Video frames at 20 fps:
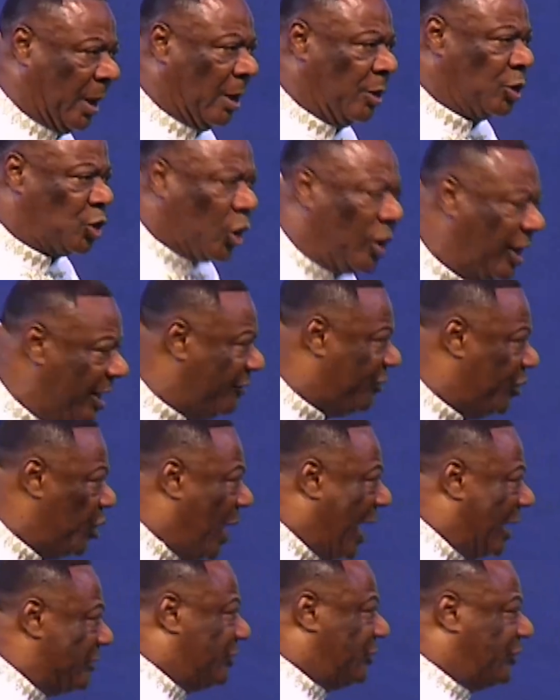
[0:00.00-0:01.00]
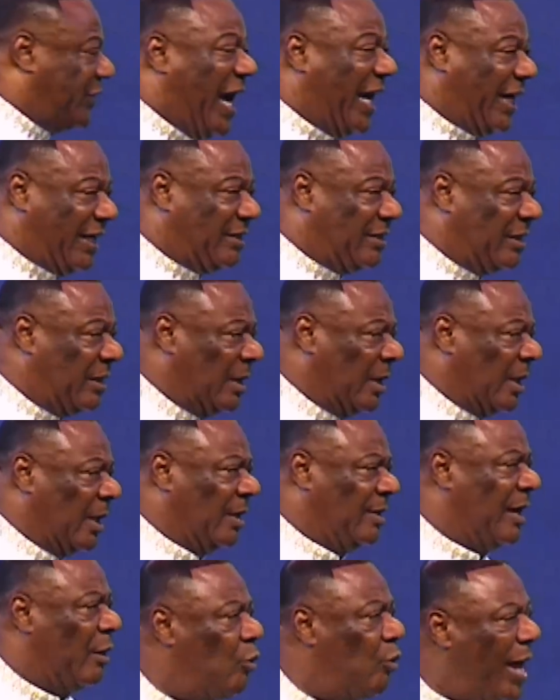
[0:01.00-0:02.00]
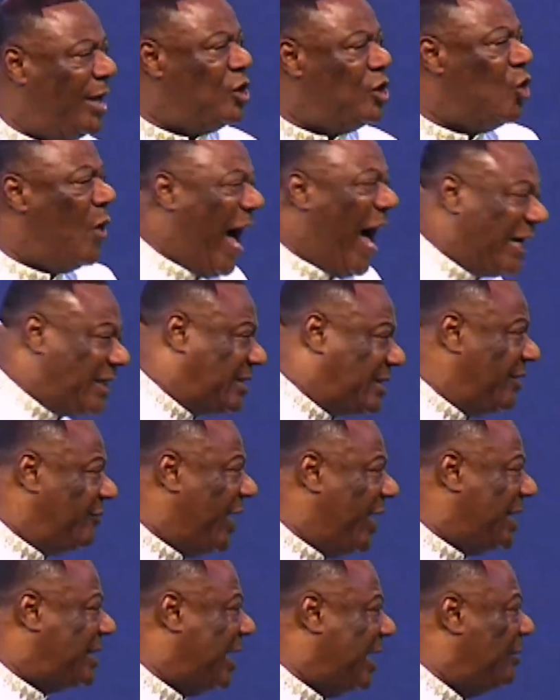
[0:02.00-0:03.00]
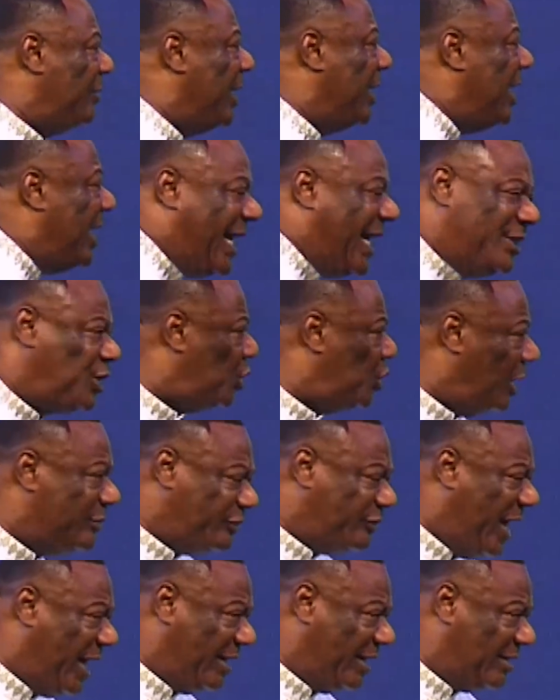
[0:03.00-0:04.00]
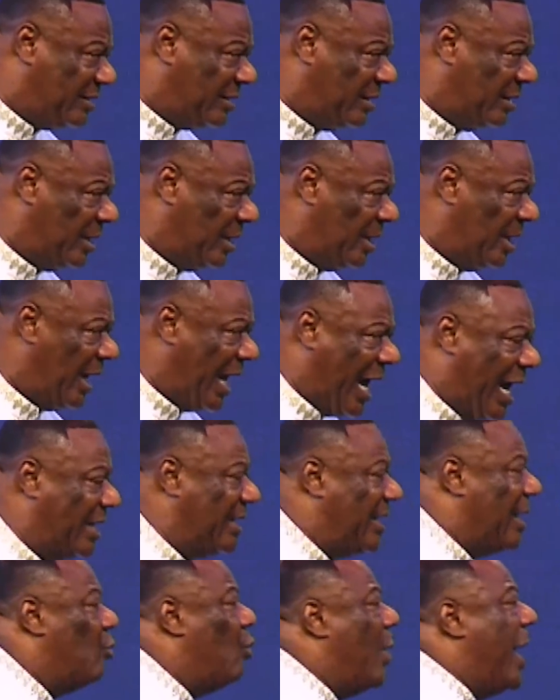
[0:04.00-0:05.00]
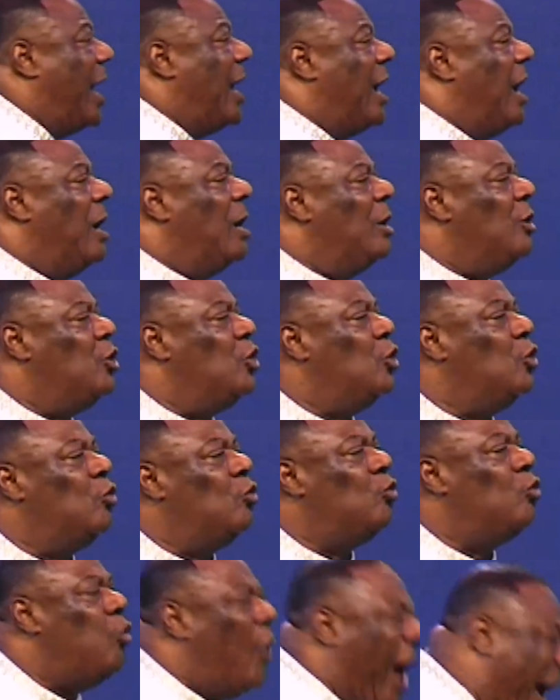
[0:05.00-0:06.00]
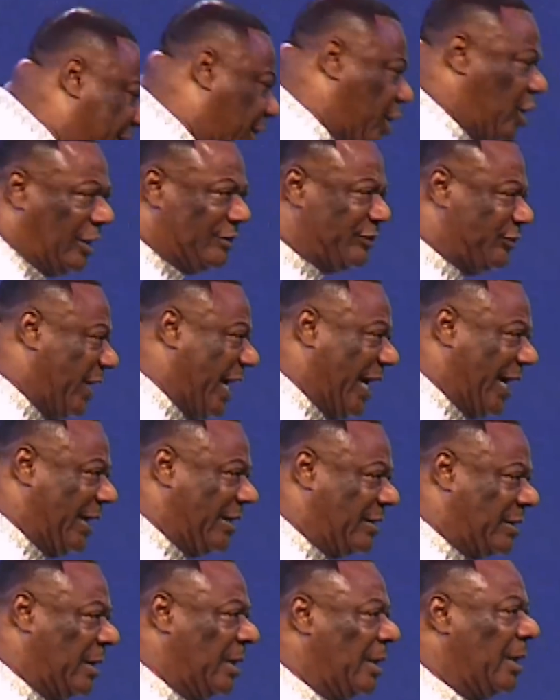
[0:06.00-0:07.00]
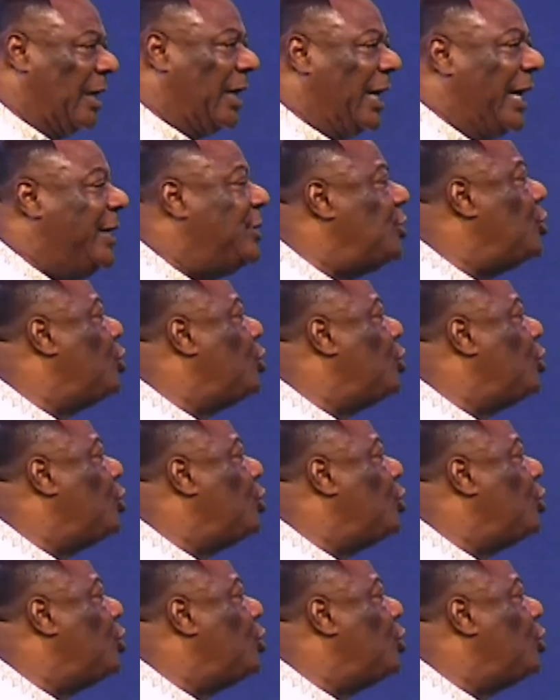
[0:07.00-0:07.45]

So if you have faith, the way you activate and release your faith, and the way you work your faith is